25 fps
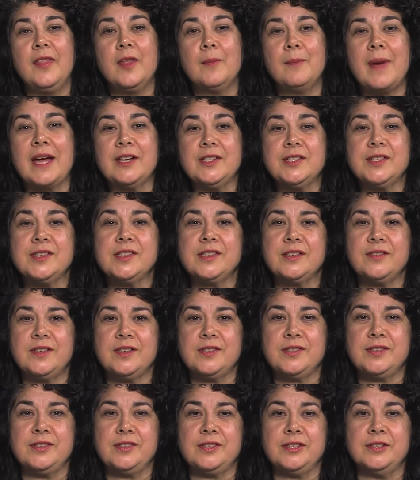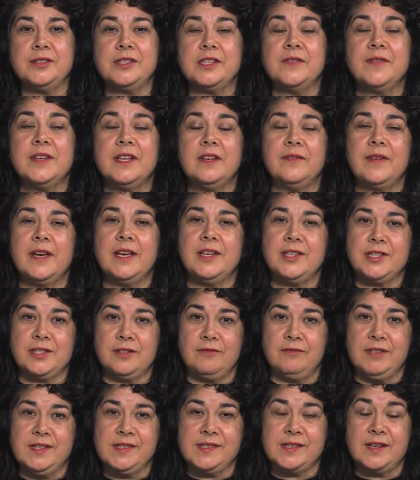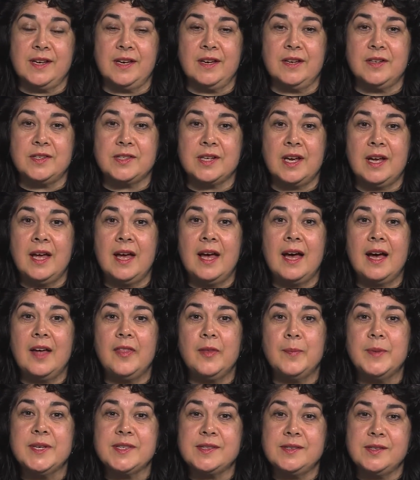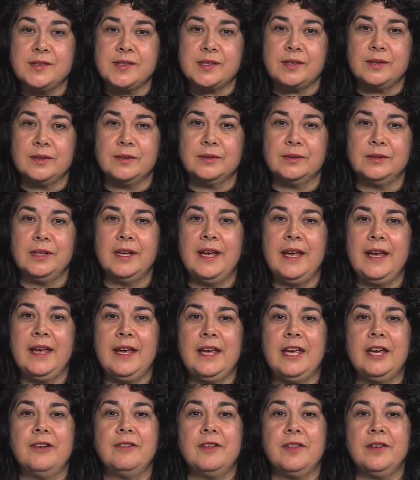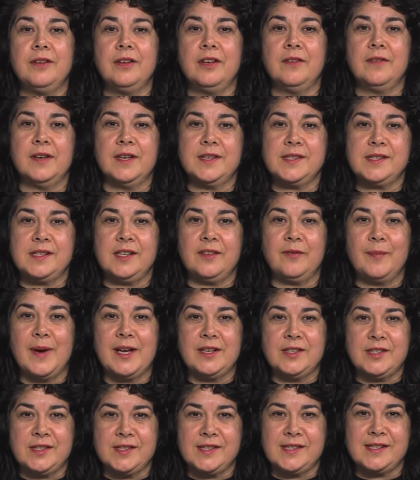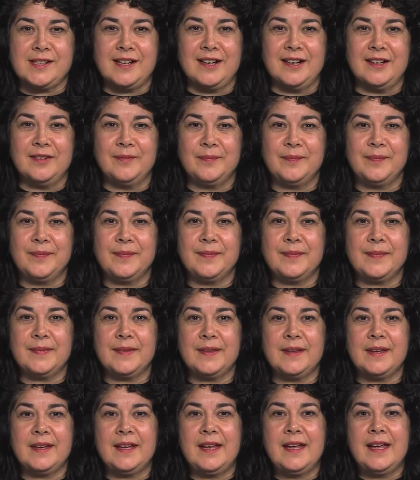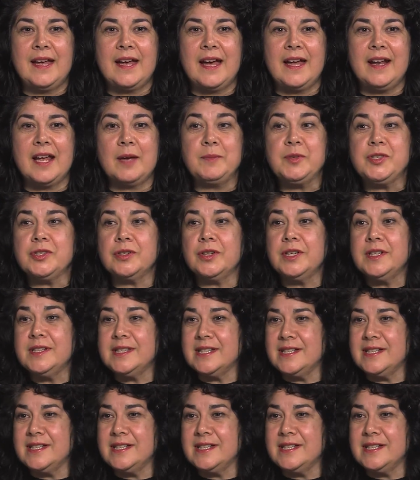the Manchester Institute of Innovation Research at the Business School here at the University of Manchester. And I'm joined